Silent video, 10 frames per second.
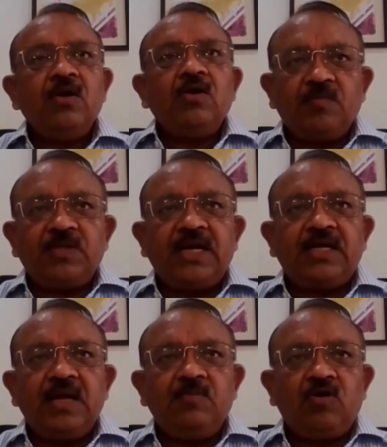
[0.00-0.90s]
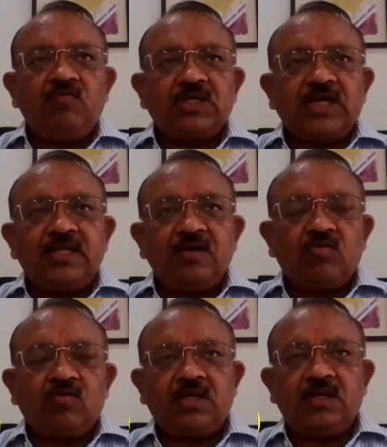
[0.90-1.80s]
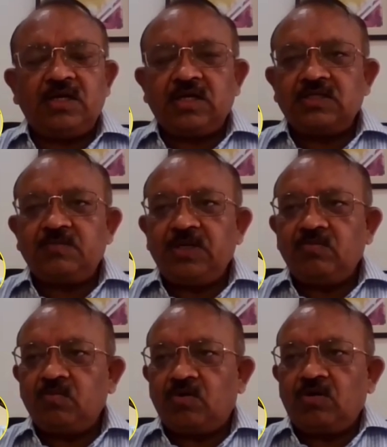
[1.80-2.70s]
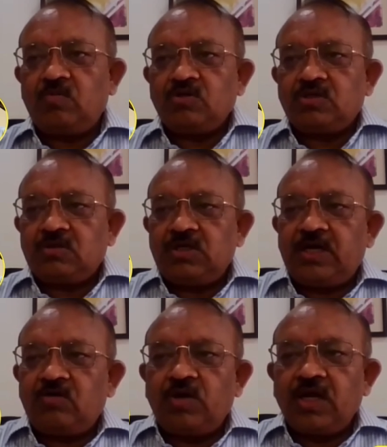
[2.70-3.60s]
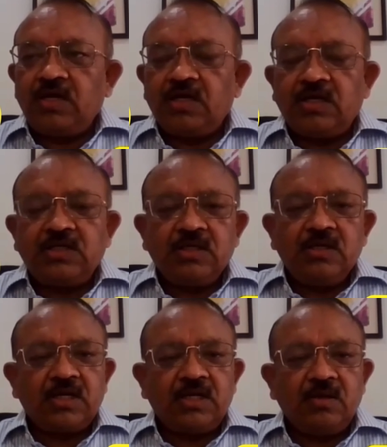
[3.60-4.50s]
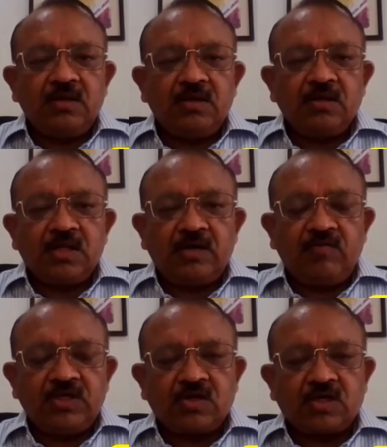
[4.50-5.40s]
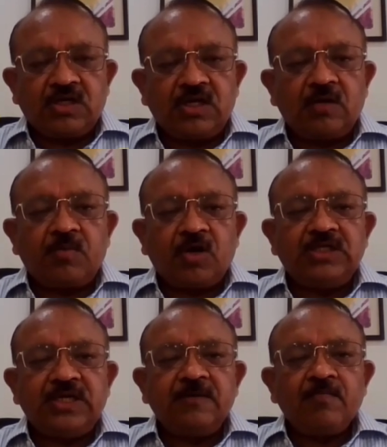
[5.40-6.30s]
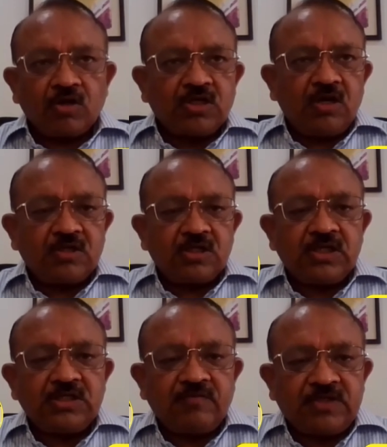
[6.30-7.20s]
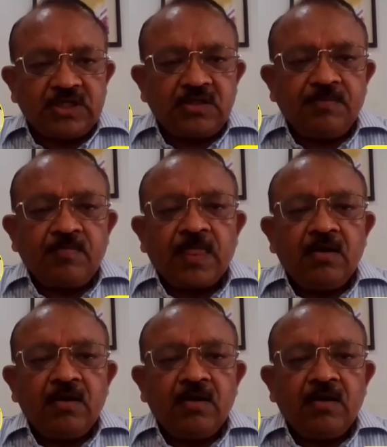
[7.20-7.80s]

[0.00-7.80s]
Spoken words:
From that time onwards, I think it has been almost 8 to 10 years that we structured that project. Lots of things have changed.